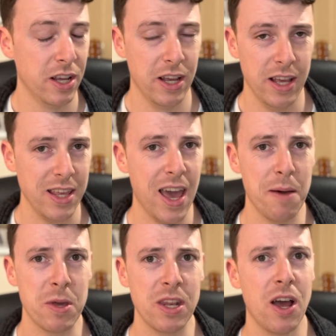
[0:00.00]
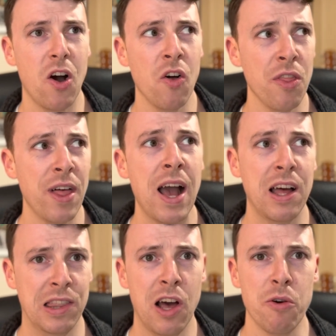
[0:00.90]
yeah, I mean, on that
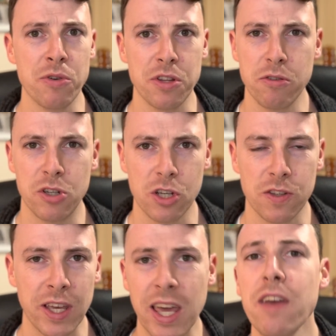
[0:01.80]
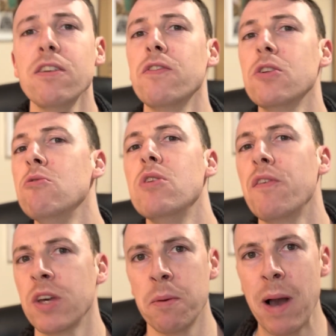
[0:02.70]
alone, you just think, even if you knew
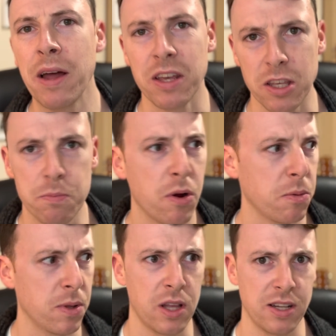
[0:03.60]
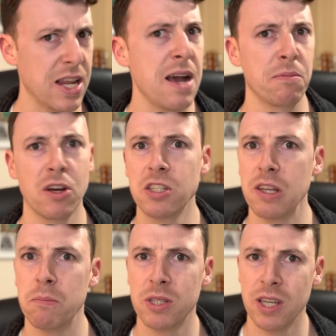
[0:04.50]
nothing about it, you'd probably be like, damn,
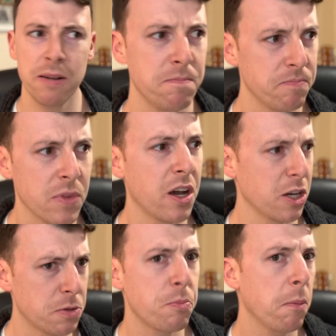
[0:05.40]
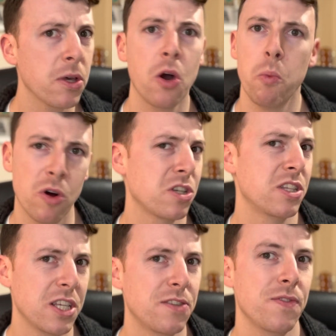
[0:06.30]
97%? I should probably go watch
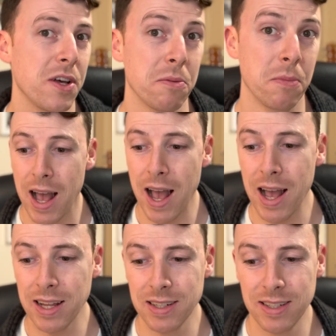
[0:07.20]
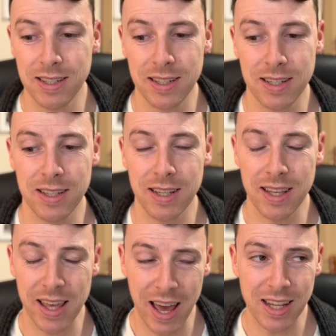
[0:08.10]
this film. And
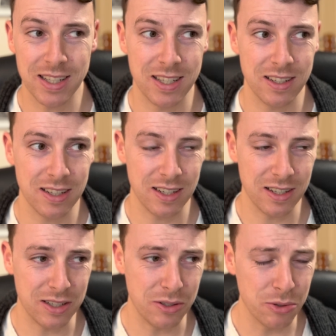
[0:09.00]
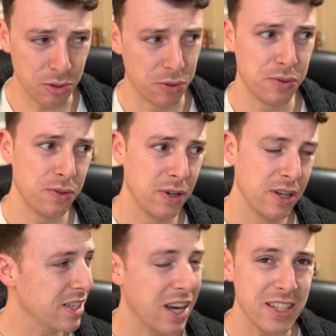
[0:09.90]
yet, oof,
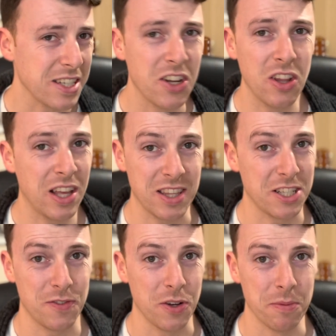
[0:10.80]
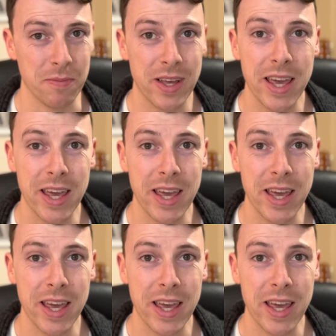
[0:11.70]
I did not like this film.